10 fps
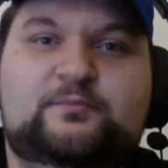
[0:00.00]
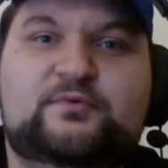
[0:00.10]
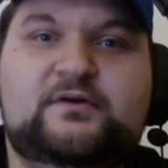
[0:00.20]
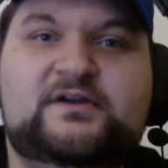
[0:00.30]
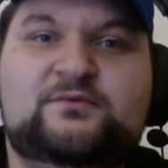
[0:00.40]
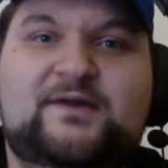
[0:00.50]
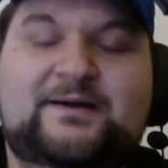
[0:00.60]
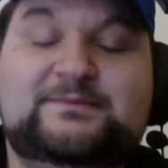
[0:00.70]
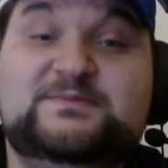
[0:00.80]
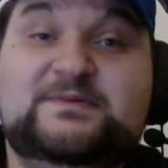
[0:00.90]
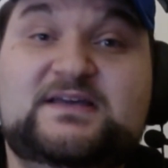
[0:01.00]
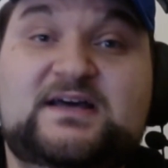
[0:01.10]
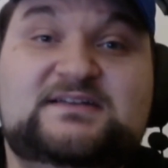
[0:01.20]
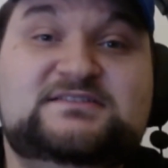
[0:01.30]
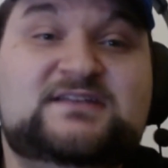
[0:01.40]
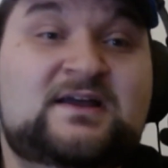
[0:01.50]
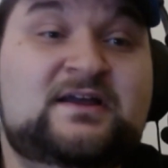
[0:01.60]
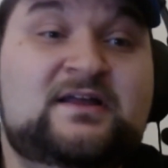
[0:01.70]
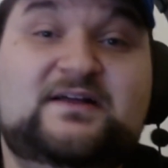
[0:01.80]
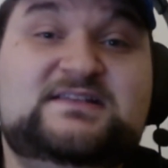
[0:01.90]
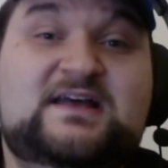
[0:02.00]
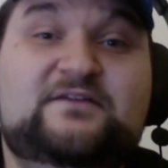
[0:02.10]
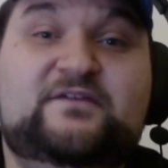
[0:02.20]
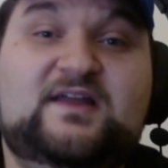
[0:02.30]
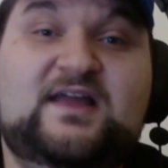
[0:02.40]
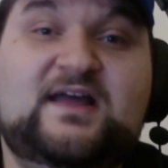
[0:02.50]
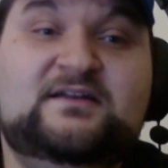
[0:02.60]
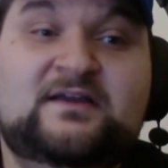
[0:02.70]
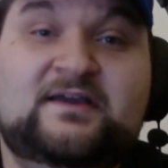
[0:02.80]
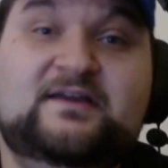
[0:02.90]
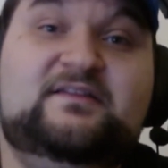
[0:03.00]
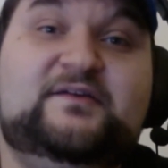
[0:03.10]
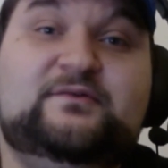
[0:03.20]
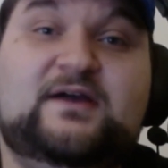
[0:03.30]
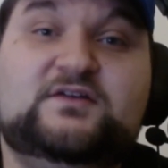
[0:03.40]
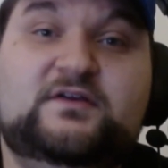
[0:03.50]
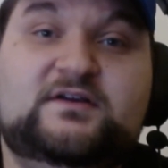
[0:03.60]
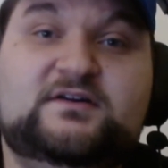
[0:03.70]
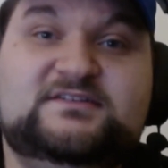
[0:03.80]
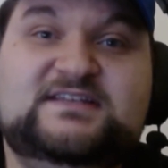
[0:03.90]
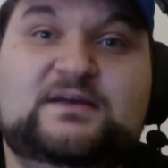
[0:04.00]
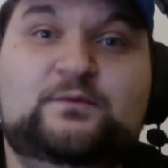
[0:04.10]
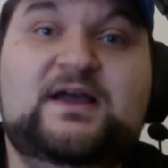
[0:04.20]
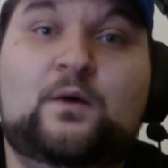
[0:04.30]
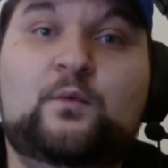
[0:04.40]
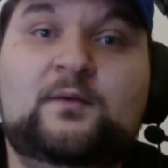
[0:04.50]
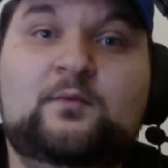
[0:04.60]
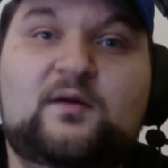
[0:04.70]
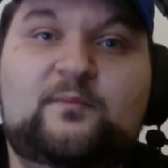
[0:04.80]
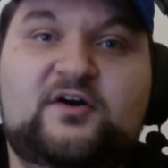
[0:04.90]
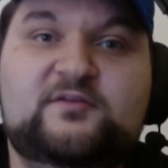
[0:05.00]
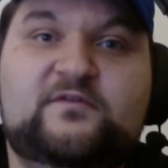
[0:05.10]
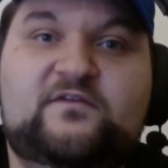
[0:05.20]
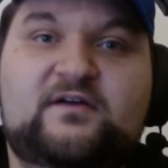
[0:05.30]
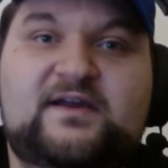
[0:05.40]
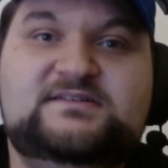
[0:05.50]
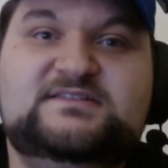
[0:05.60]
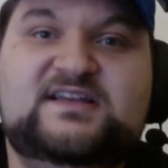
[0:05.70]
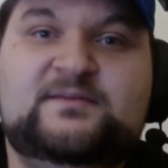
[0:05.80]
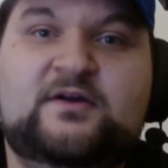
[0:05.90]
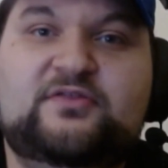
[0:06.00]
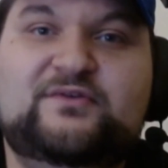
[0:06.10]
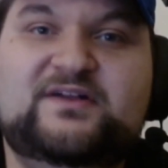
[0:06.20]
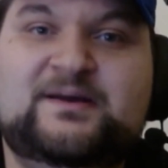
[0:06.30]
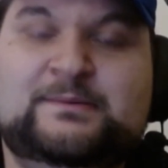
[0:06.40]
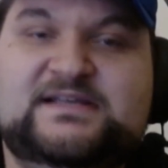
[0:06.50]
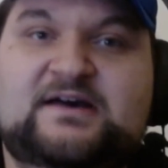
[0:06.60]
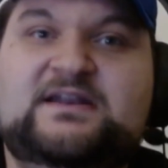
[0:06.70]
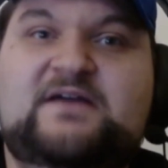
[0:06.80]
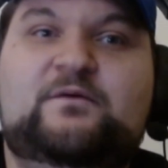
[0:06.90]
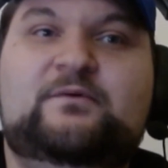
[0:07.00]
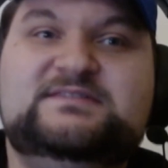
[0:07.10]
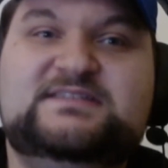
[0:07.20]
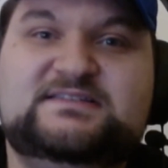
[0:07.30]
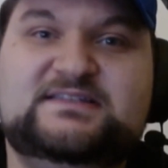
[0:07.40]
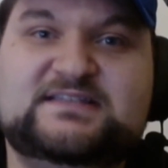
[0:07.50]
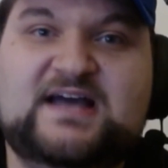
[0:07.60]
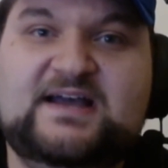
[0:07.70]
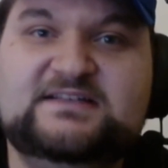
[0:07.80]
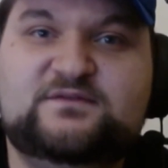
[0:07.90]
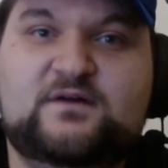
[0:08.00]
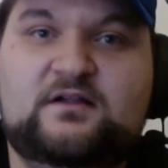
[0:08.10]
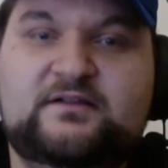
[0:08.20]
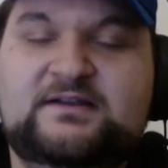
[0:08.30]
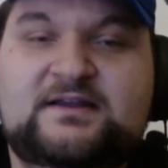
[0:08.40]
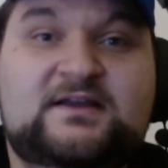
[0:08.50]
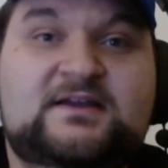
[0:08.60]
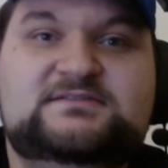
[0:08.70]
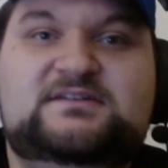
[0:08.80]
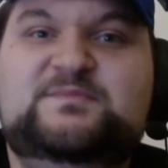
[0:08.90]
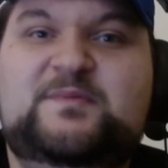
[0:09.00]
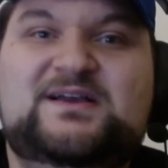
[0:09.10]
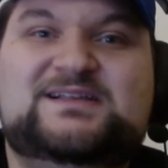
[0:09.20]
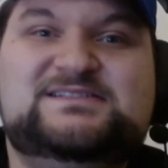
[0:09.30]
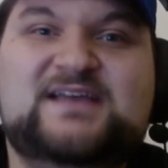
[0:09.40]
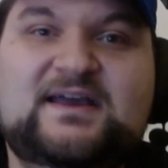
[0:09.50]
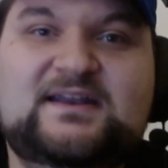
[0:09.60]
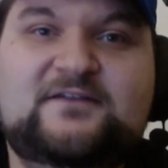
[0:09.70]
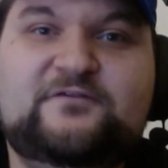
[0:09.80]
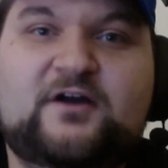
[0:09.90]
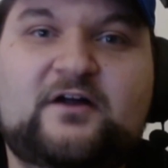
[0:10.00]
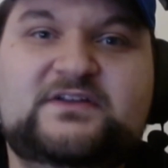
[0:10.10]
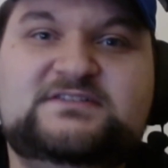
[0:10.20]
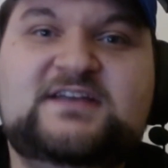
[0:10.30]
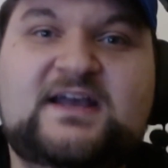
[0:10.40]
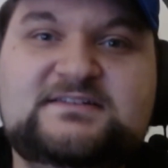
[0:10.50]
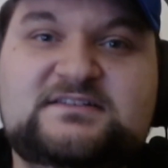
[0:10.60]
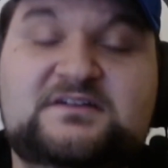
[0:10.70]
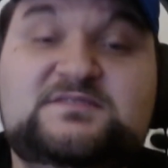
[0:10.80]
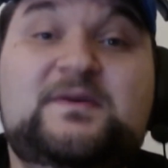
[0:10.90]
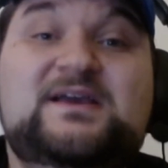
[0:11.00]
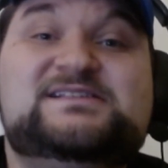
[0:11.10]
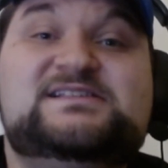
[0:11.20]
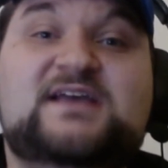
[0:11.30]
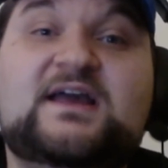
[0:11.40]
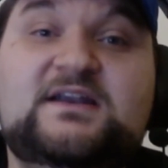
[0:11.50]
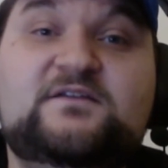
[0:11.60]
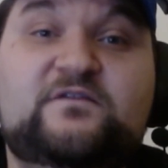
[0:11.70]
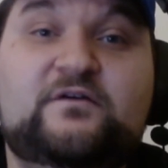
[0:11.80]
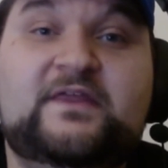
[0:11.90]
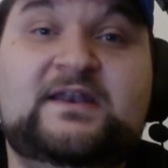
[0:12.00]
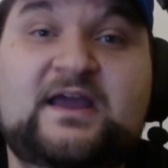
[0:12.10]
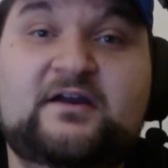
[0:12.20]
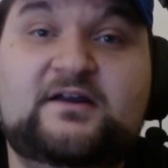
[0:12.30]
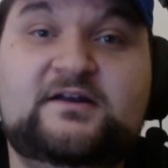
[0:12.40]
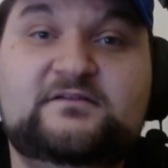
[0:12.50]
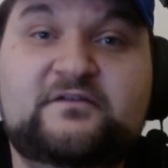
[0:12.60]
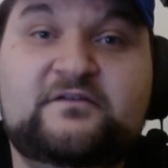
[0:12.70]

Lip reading: Broken Realms, because let's not forget, like Rocco, your girl said, we got one more book before Age of Sigmar 3 comes out, and everyone says the sky is falling. So let's be excited for all these changes. Let's be excited for the narrative.